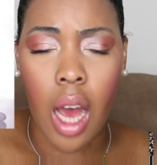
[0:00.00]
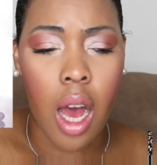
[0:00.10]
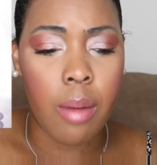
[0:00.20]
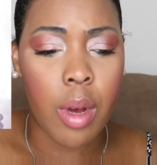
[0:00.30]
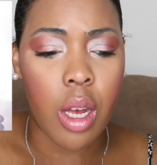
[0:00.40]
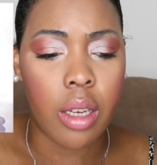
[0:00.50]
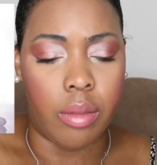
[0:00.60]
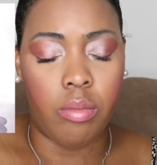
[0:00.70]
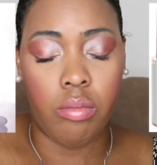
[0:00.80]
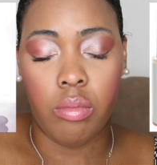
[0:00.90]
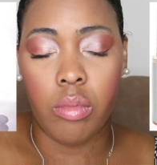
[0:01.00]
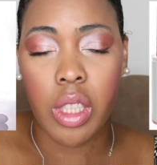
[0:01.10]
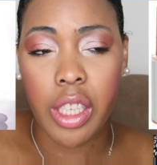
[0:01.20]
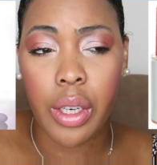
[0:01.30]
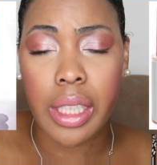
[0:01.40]
Um,
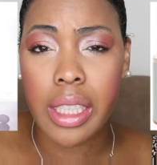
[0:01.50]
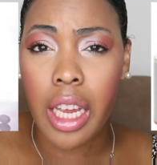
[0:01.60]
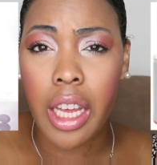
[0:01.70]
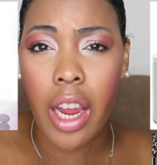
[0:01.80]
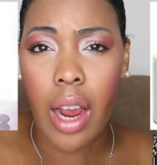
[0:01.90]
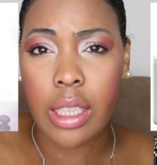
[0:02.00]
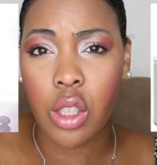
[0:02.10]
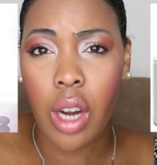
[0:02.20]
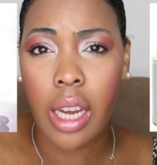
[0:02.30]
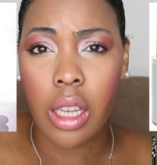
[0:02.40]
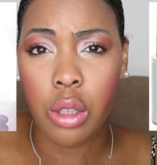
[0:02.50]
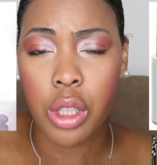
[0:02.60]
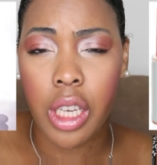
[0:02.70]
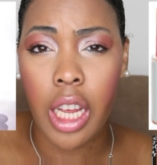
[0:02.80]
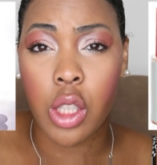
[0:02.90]
Serious Skincare has a drying
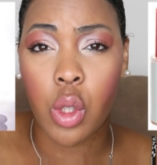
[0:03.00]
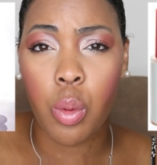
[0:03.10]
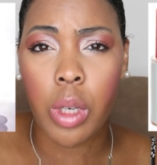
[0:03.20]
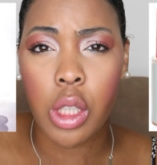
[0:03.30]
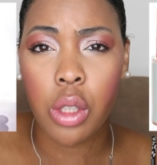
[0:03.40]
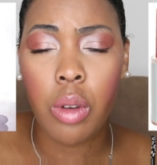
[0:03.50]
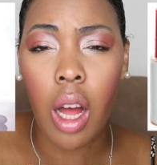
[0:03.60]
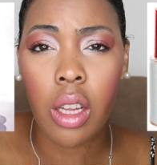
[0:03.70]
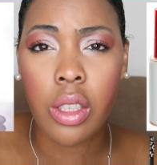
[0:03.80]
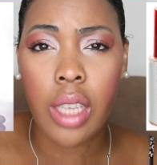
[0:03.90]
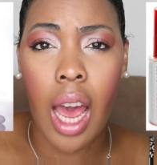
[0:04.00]
lotion. It's twenty-two dollars.